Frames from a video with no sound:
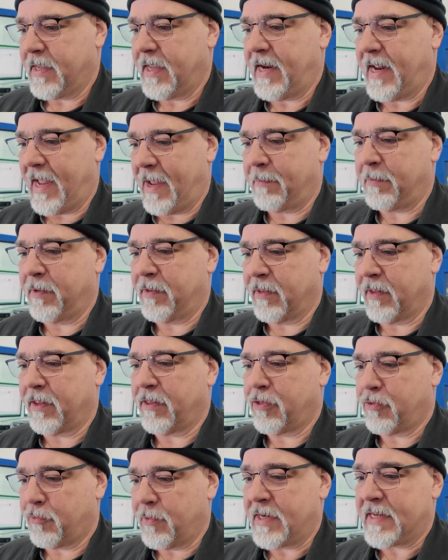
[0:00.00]
it
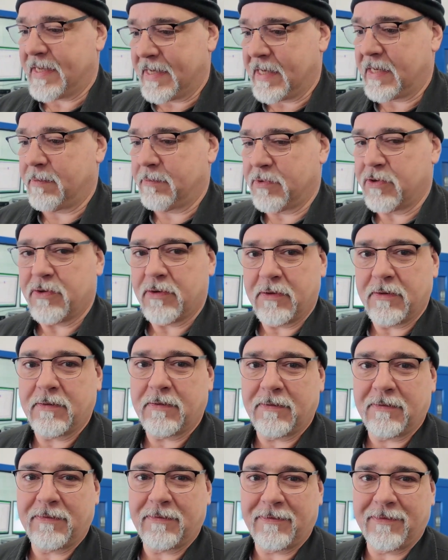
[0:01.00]
happened 3 times.
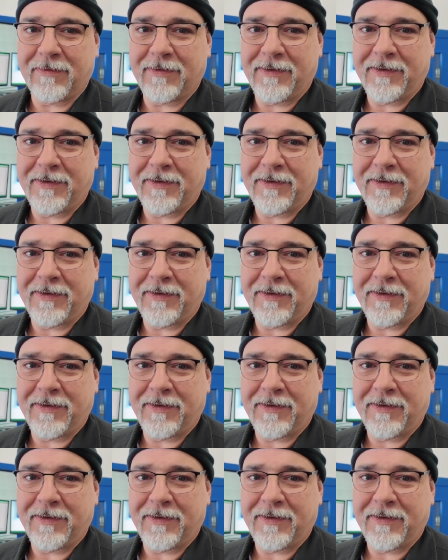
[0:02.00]
Stage